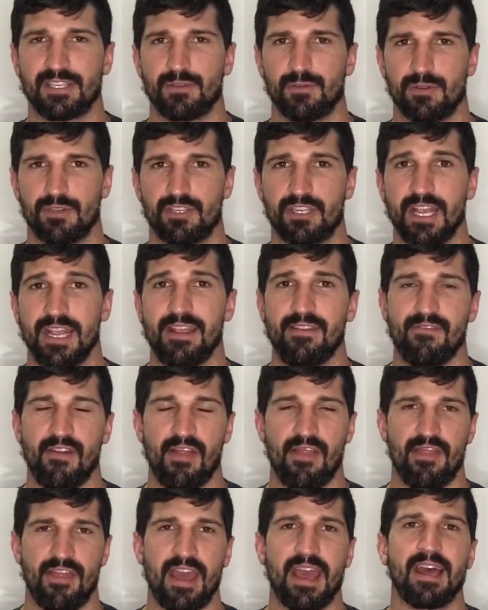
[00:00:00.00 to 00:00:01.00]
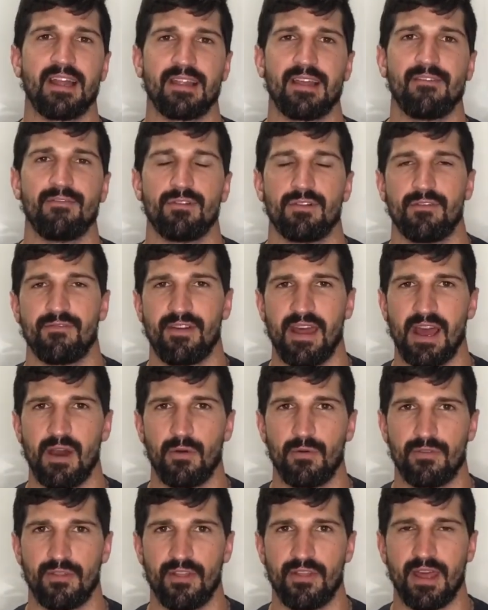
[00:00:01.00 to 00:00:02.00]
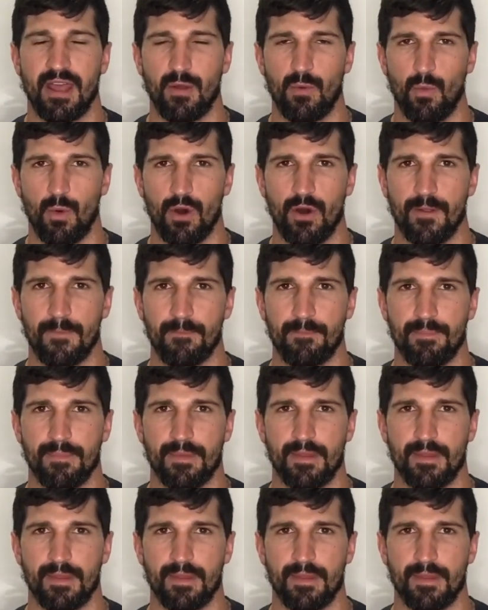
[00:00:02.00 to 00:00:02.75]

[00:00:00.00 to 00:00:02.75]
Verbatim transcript: to achieve their level of health that they want.